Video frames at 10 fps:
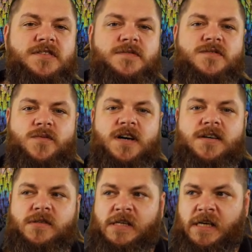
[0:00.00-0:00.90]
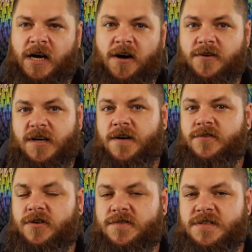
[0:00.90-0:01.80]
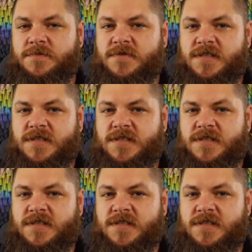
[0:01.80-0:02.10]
do as well. I'll cover off some